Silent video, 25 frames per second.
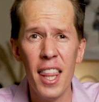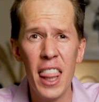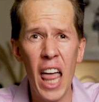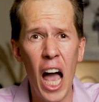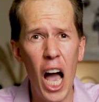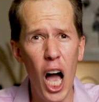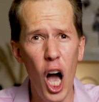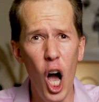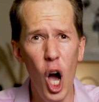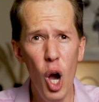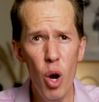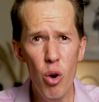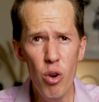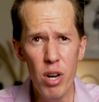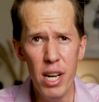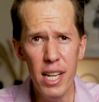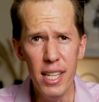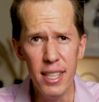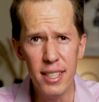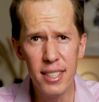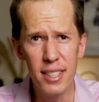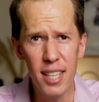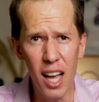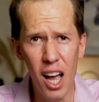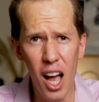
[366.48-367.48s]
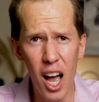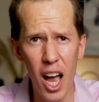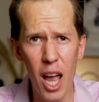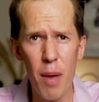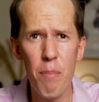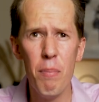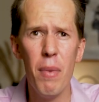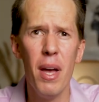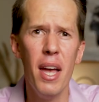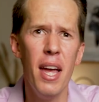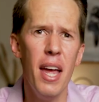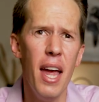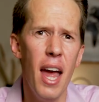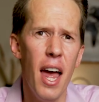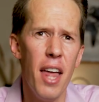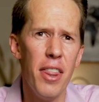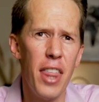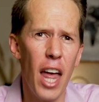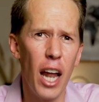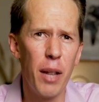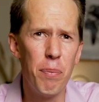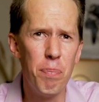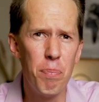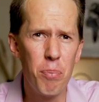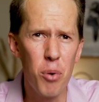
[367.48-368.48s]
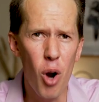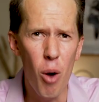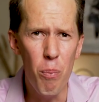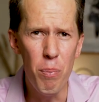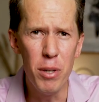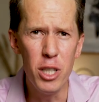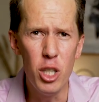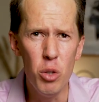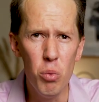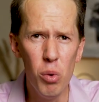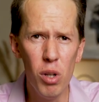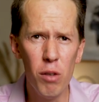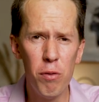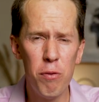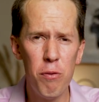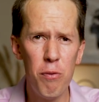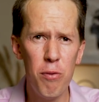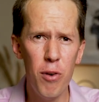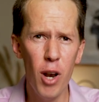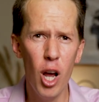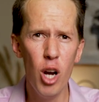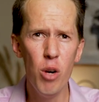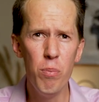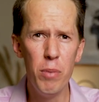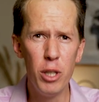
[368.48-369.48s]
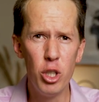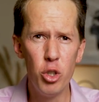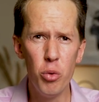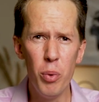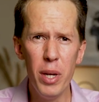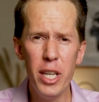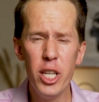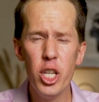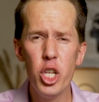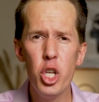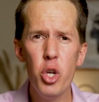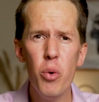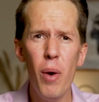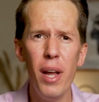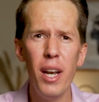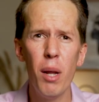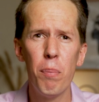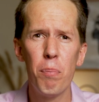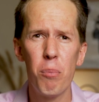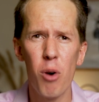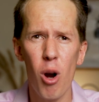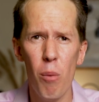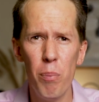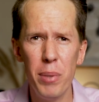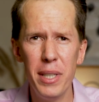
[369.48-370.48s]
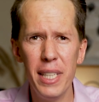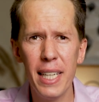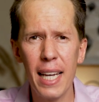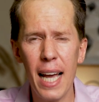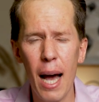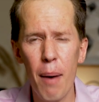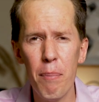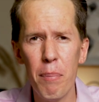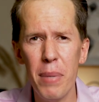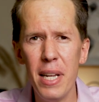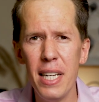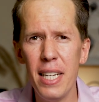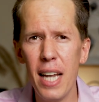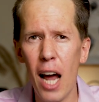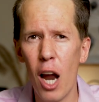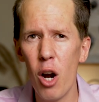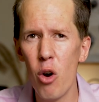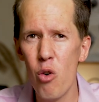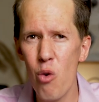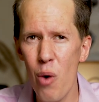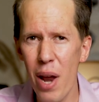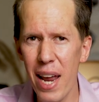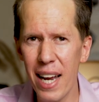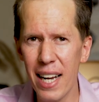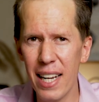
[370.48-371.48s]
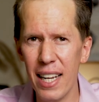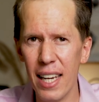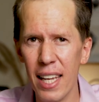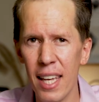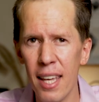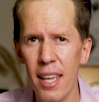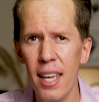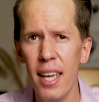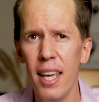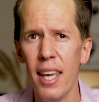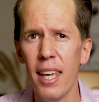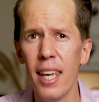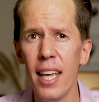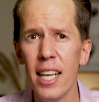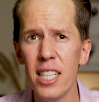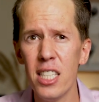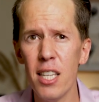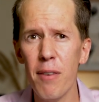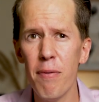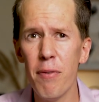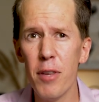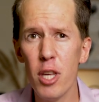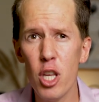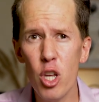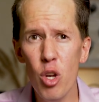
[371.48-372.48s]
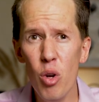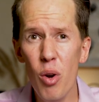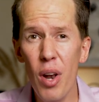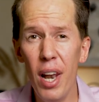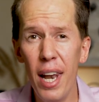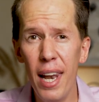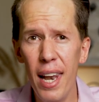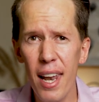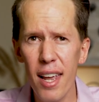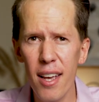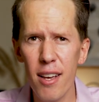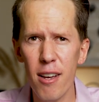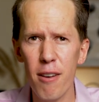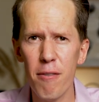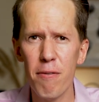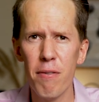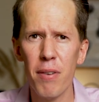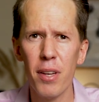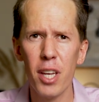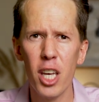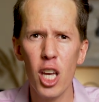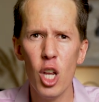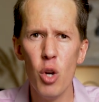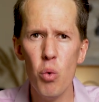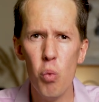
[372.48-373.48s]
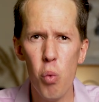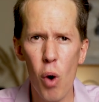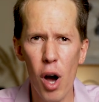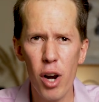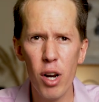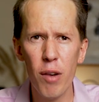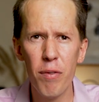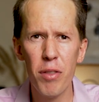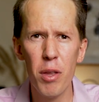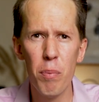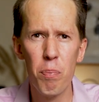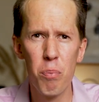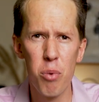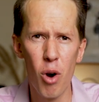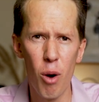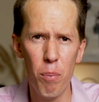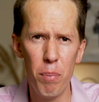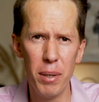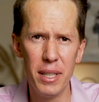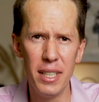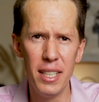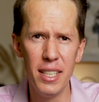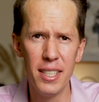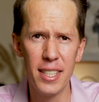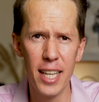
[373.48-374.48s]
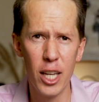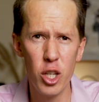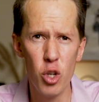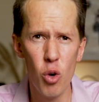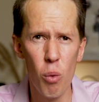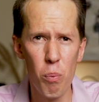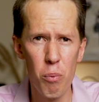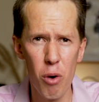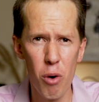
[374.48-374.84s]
The only time that property will flow between you and a property company directly is if you live in one of the properties that your